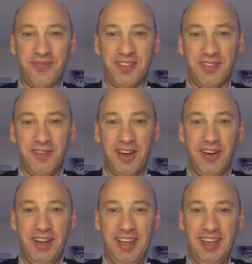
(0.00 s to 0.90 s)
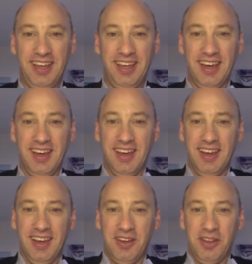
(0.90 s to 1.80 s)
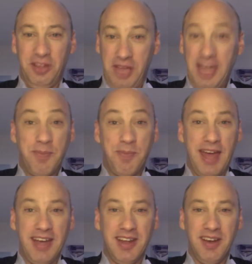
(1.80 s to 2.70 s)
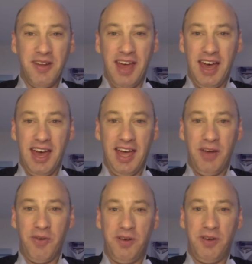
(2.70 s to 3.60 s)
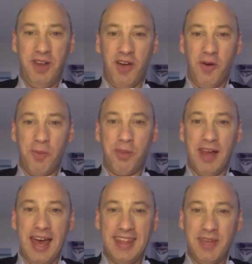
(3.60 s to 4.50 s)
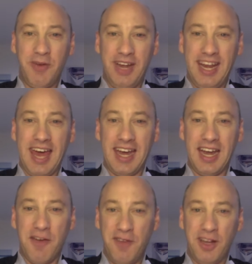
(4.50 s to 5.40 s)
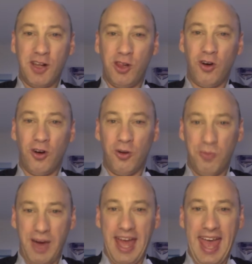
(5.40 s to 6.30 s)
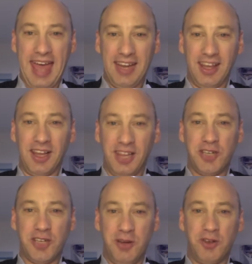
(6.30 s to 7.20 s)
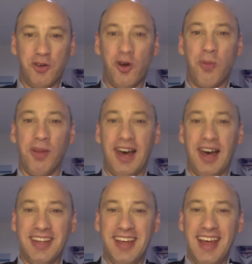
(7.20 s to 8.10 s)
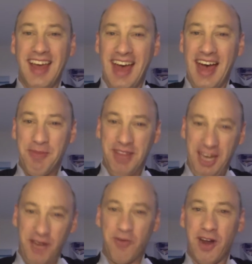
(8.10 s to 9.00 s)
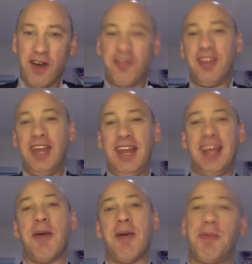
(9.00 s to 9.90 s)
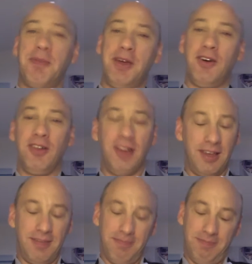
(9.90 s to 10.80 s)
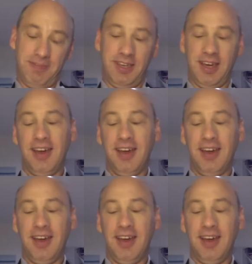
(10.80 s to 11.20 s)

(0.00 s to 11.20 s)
very independent, and we'd play, and then when he'd had enough, he'd claw my hand, like literally draw blood. Then he'd run off, and then he'd come up and be all like, yeah.